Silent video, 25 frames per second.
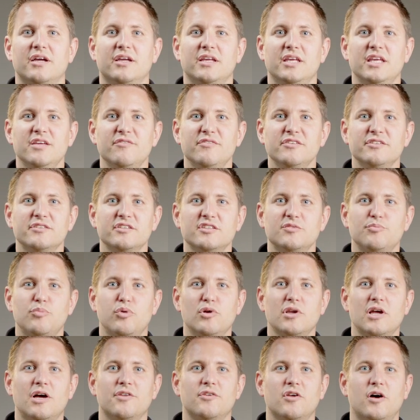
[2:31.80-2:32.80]
even this
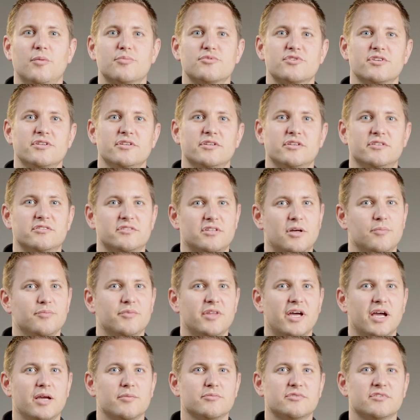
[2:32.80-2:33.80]
pull-out option is
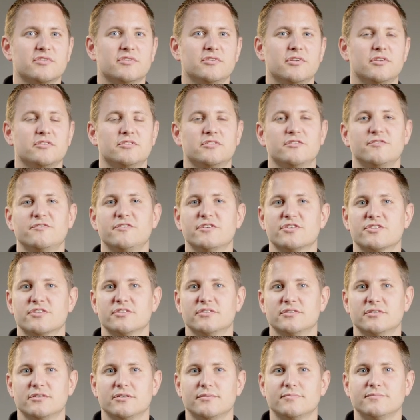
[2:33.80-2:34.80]
sometimes not sufficient.